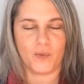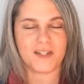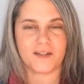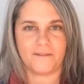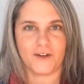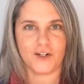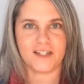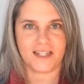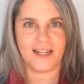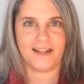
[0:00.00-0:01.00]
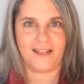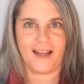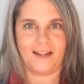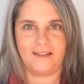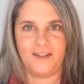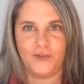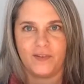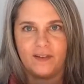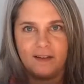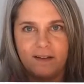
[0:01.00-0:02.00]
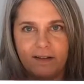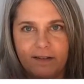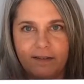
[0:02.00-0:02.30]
What's the first thing that you see?